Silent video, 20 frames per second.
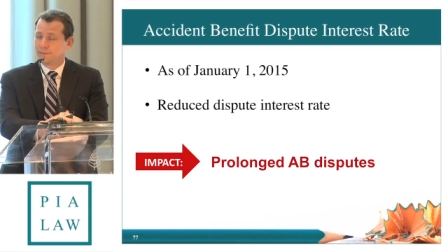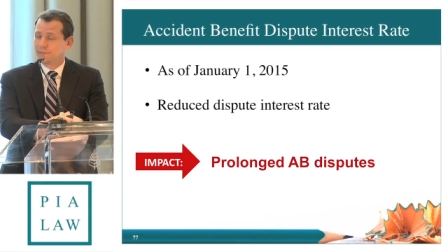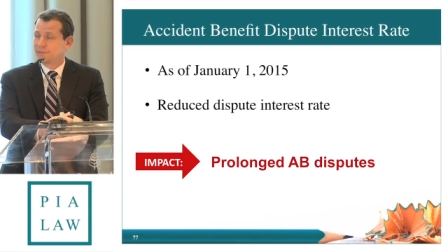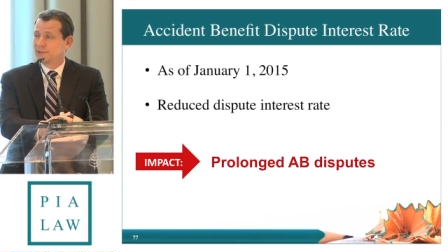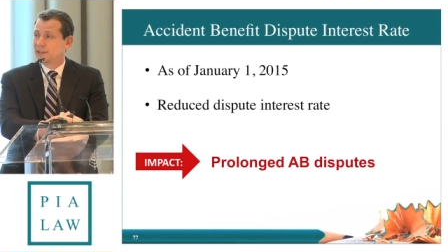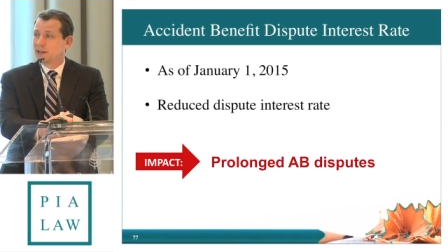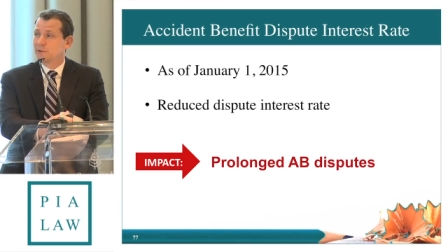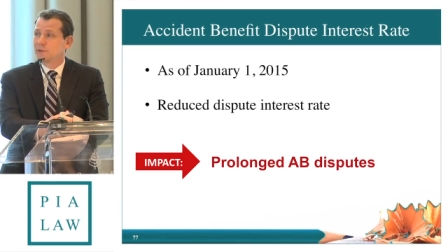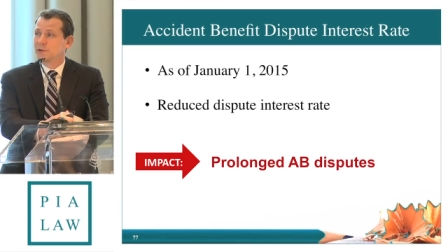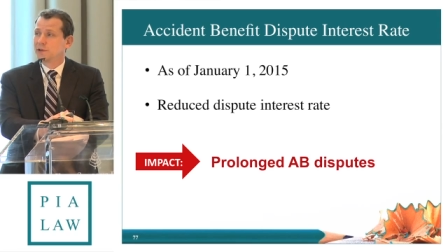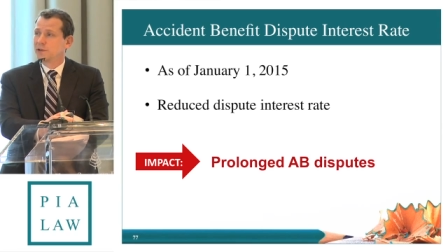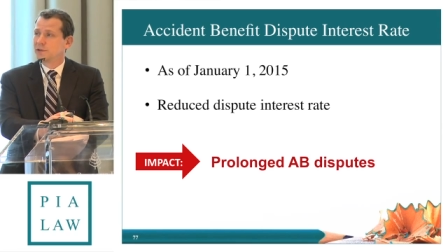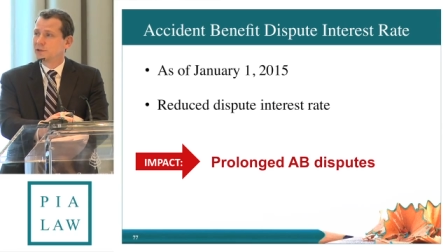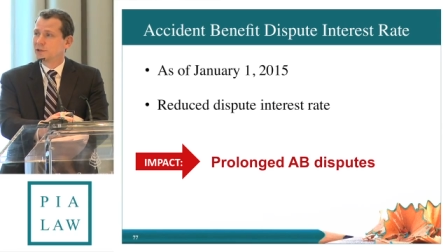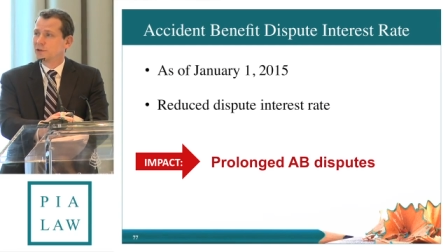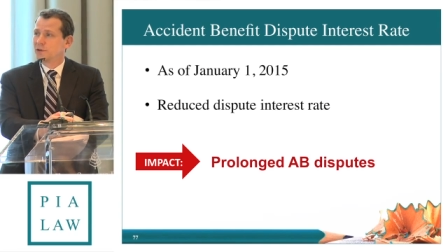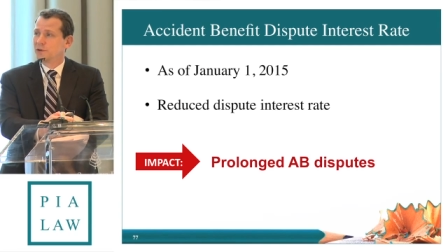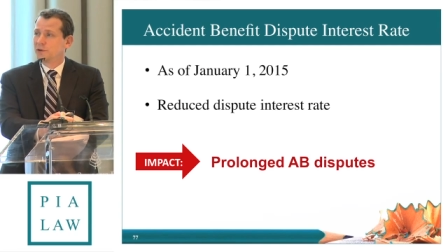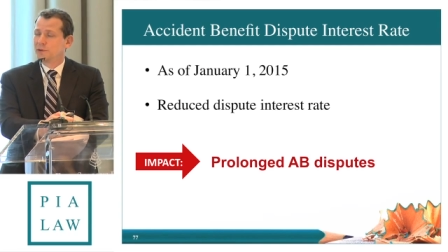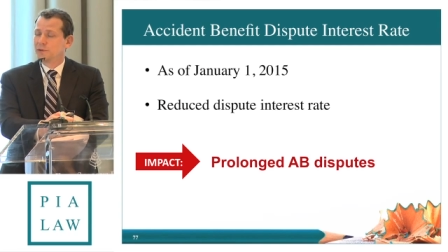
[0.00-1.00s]
several years
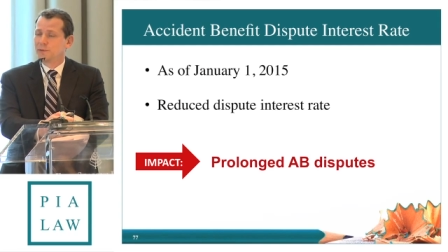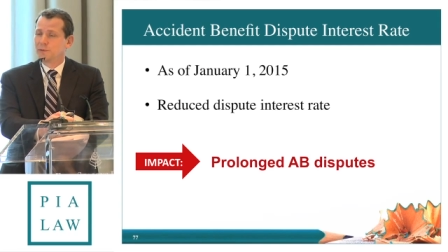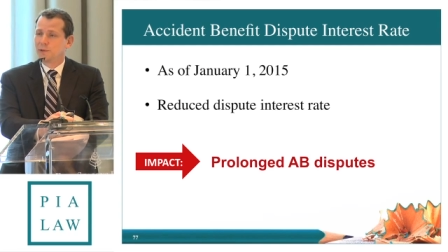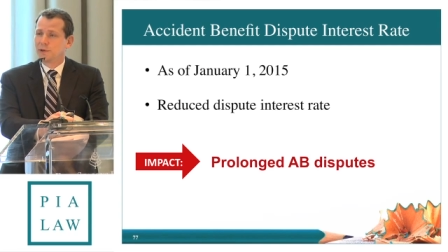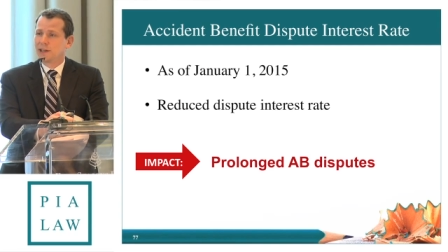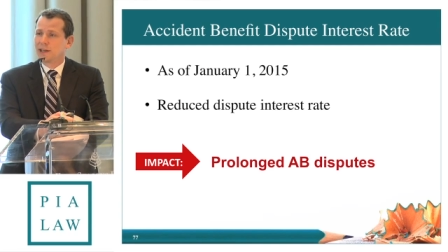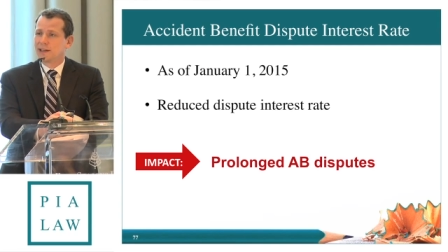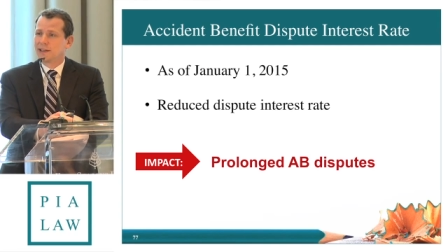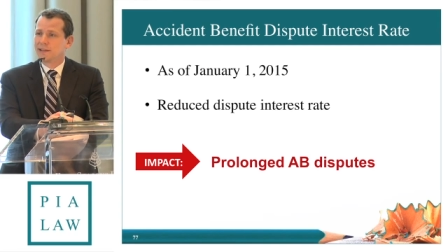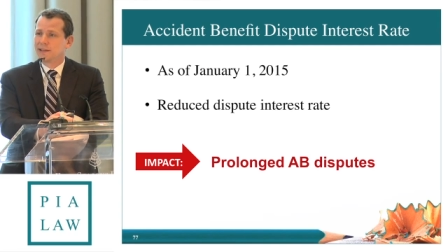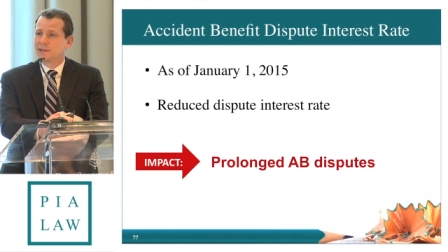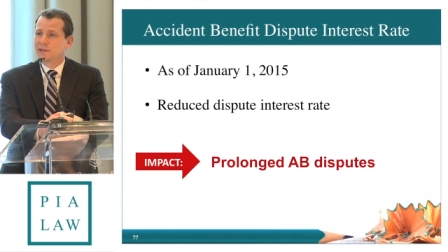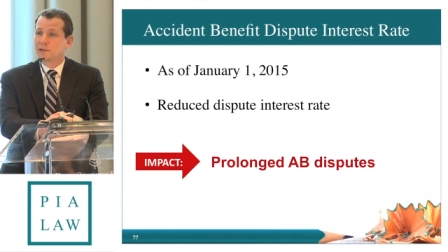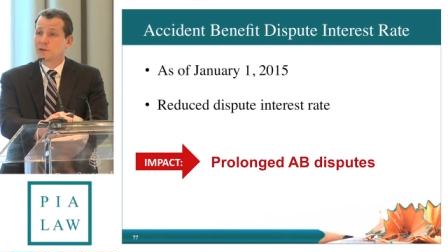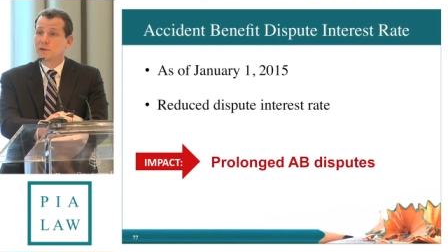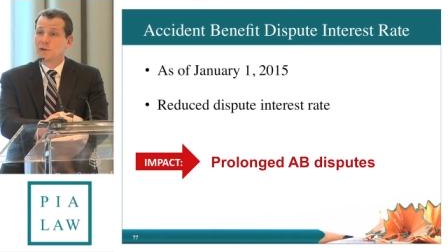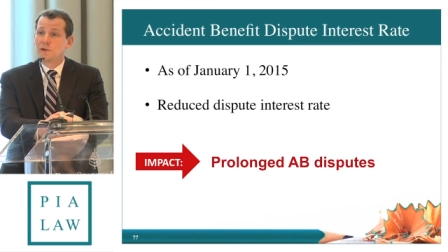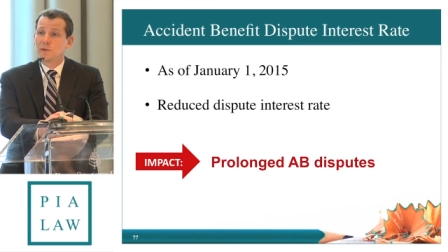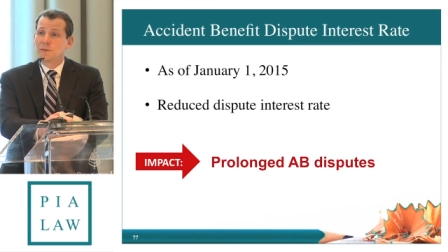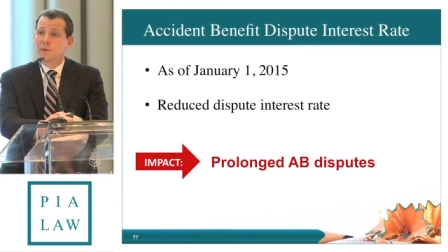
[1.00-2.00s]
ago, we had this
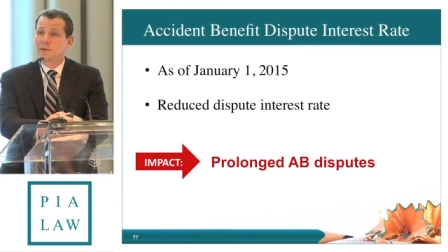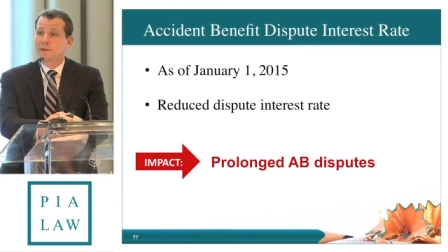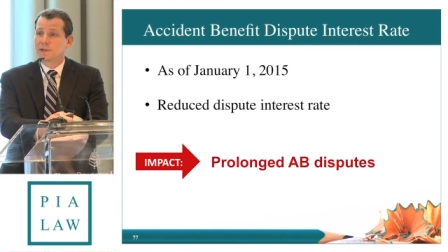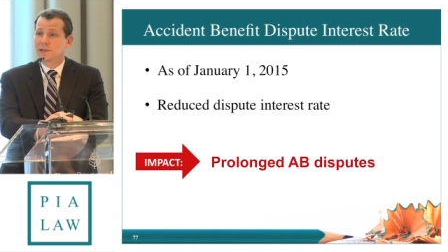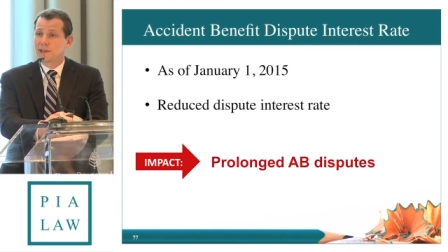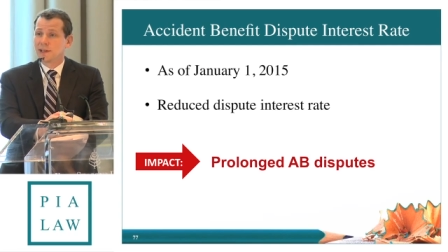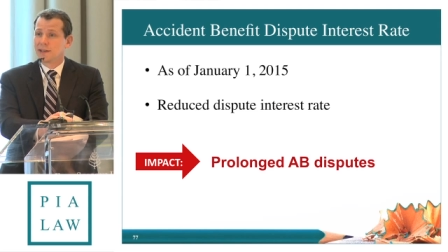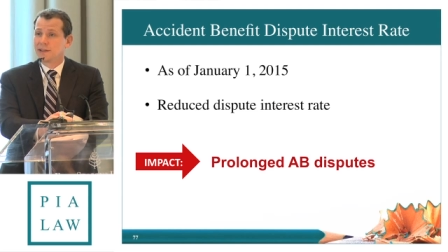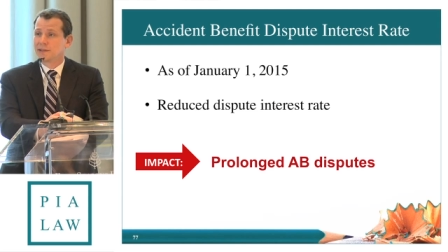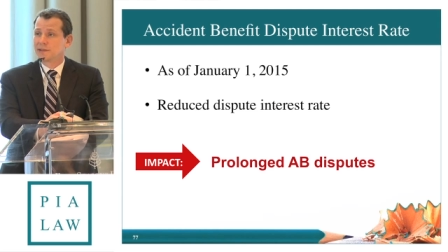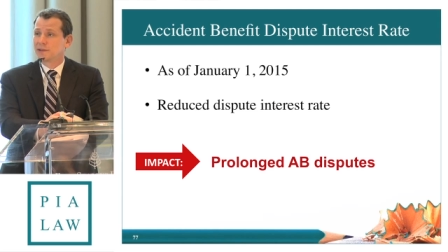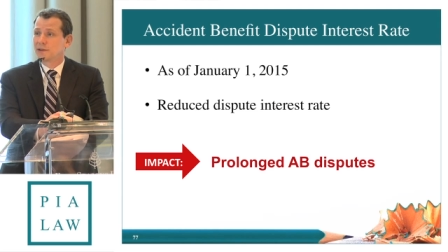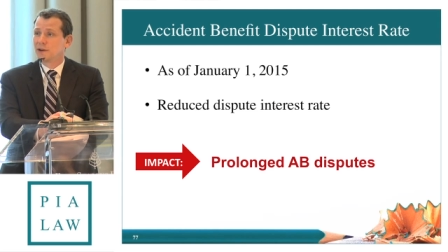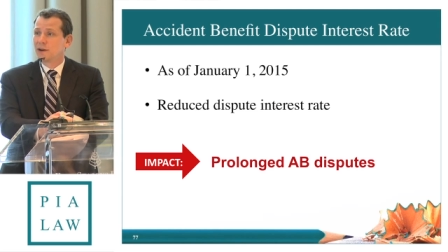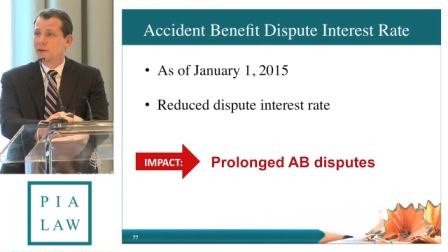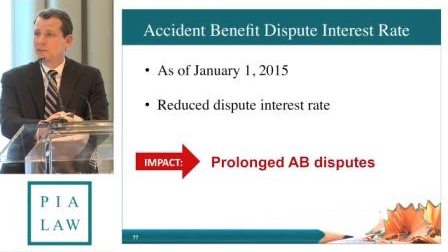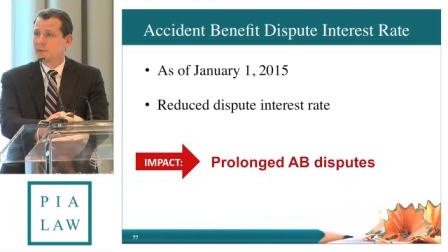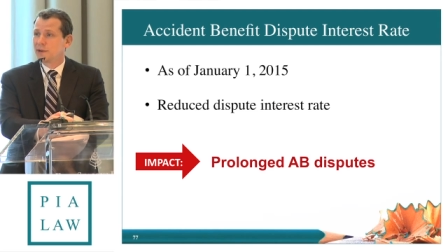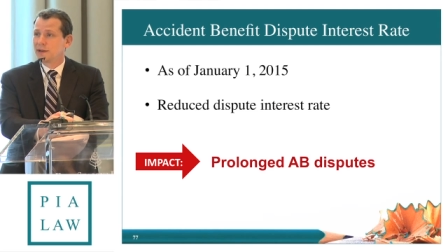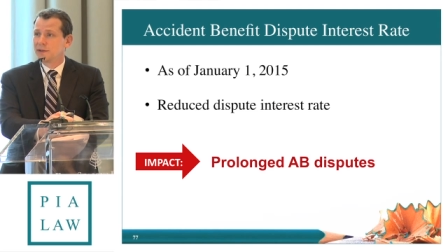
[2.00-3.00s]
2%
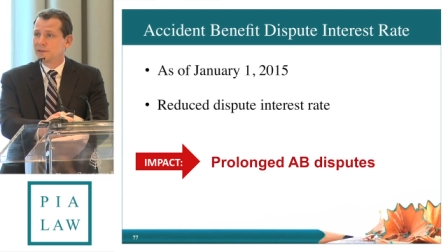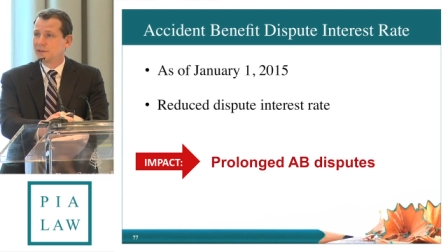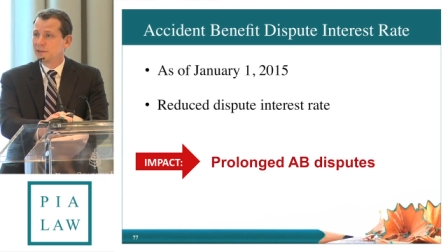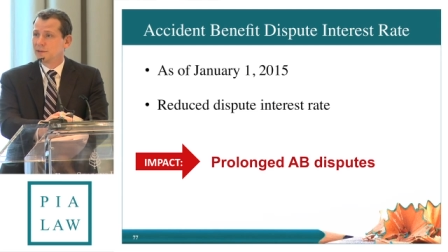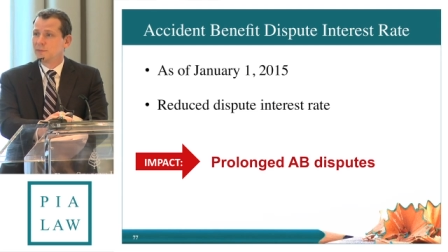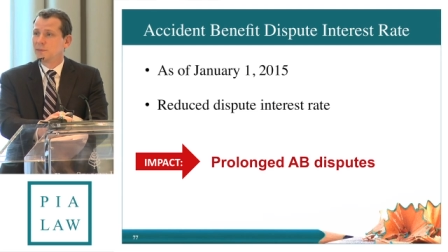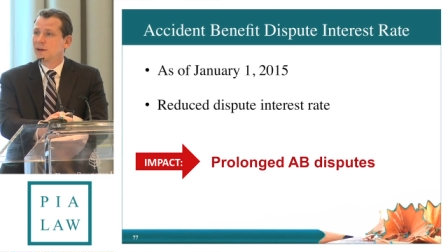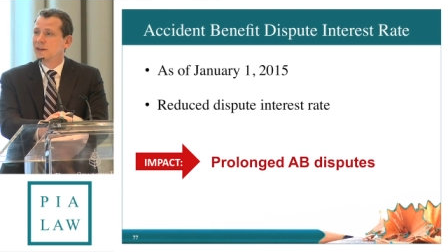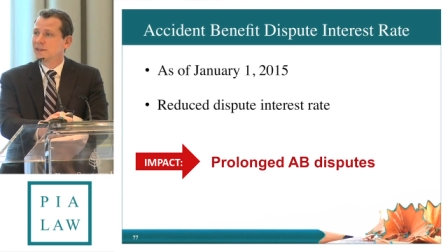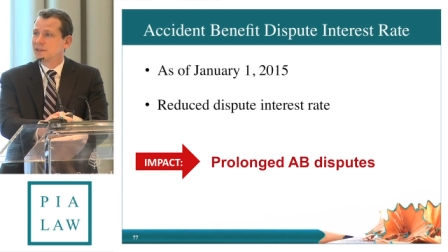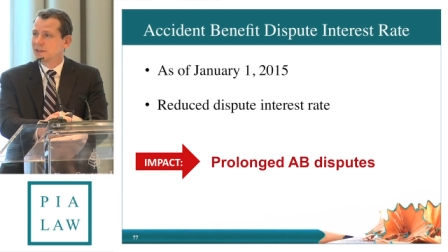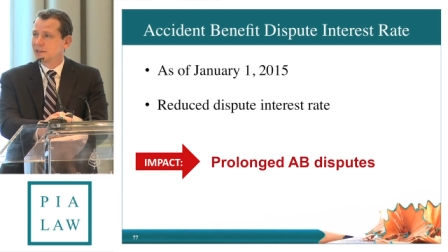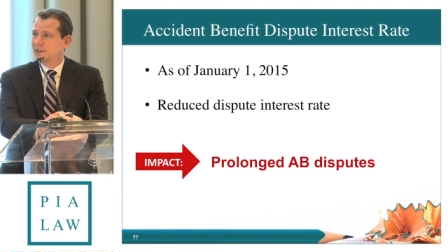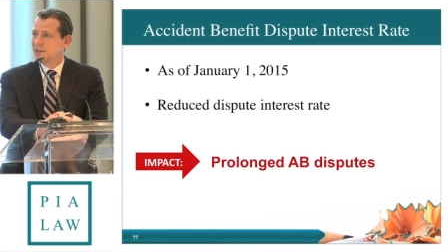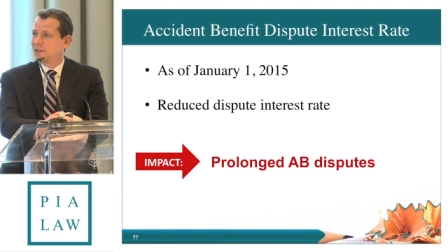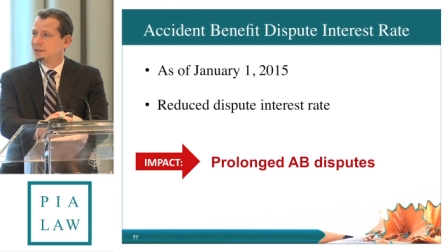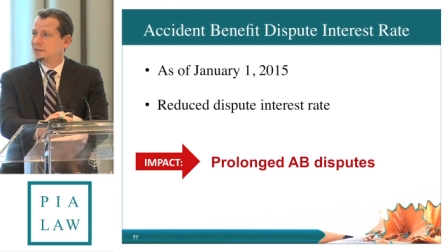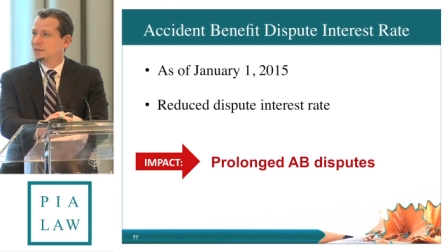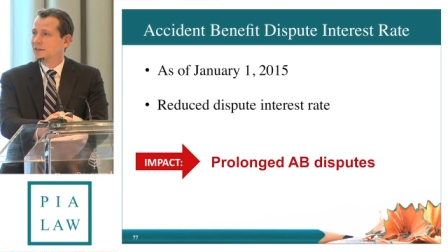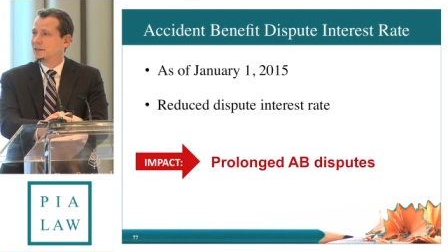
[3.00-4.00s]
compounded
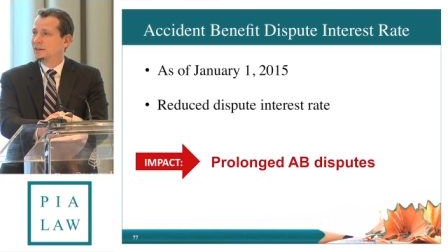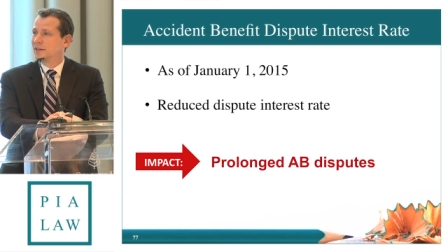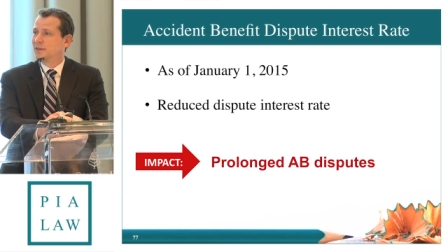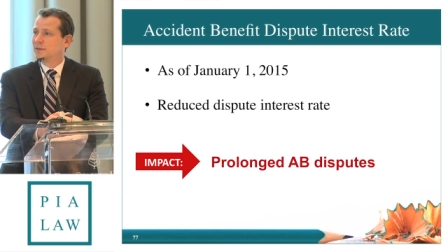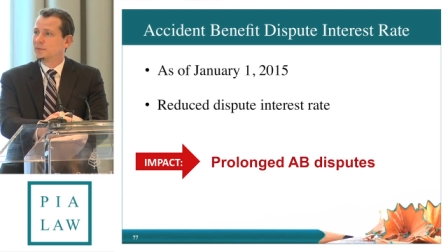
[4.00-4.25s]
monthly